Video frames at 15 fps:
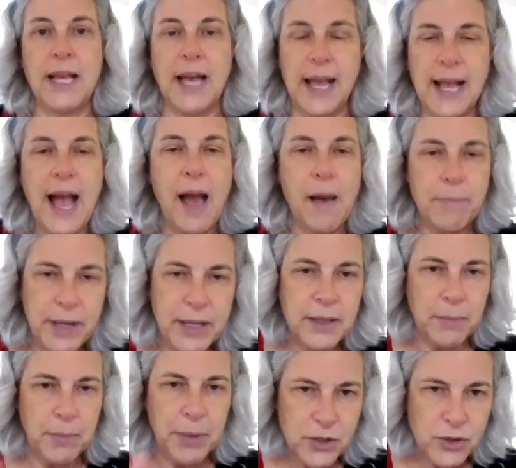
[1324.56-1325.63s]
like I copied
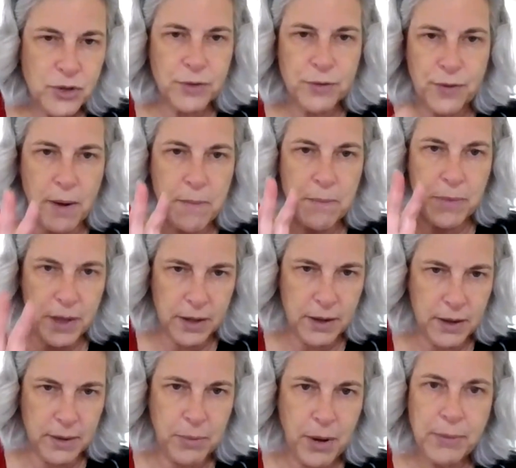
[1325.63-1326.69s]
the picture from
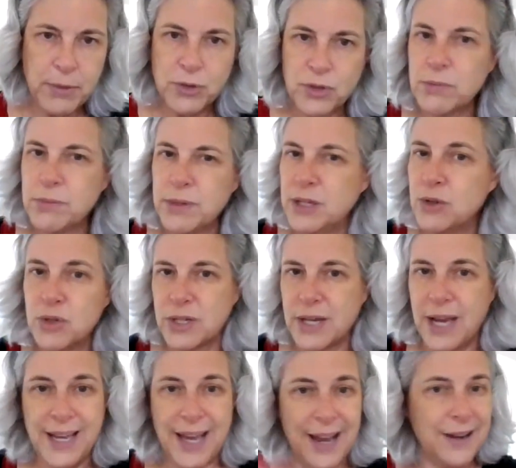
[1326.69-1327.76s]
the publisher, but usually
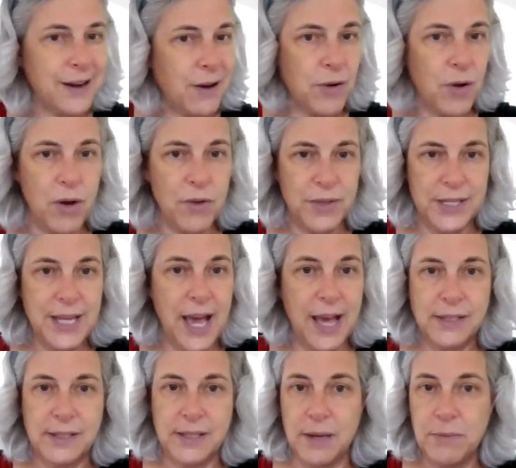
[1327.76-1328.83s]
I edit out all the
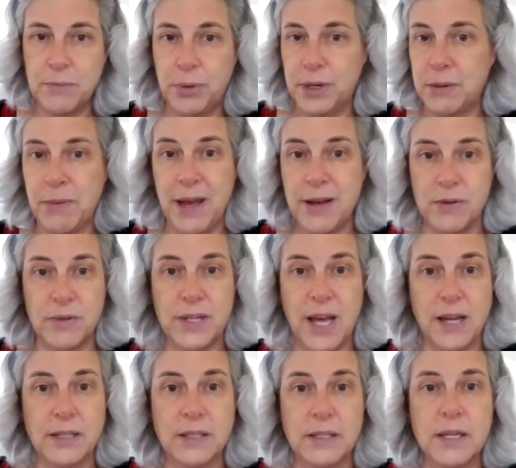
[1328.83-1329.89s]
text and put in my own
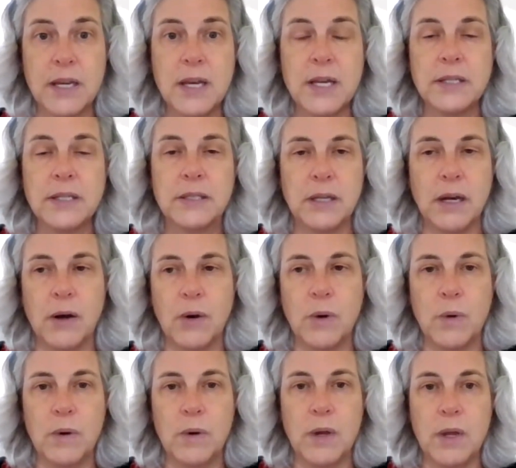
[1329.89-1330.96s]
text.
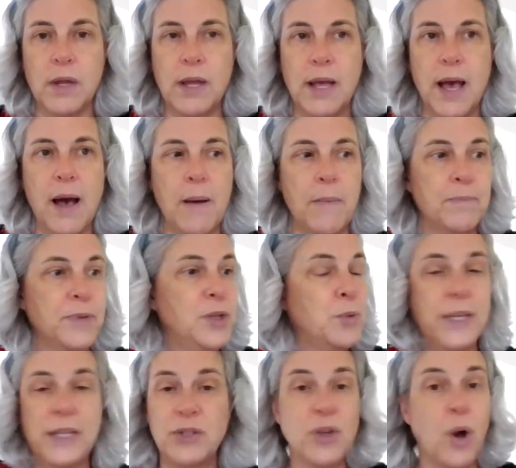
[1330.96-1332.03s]
So you
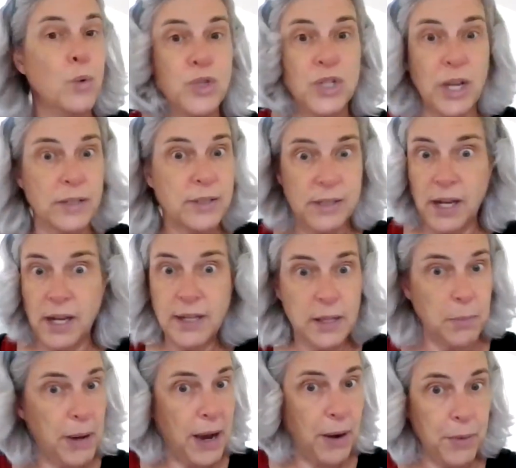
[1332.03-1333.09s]
don't just study the
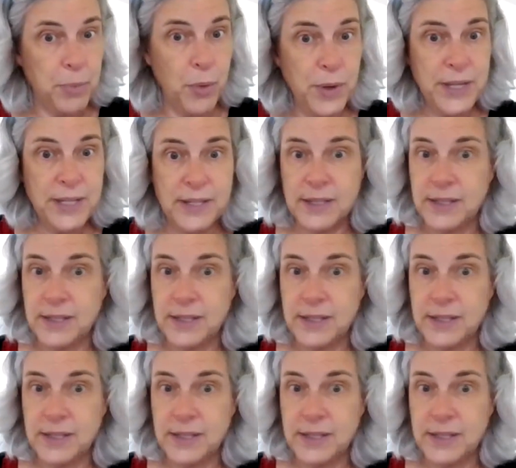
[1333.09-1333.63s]
PowerPoints.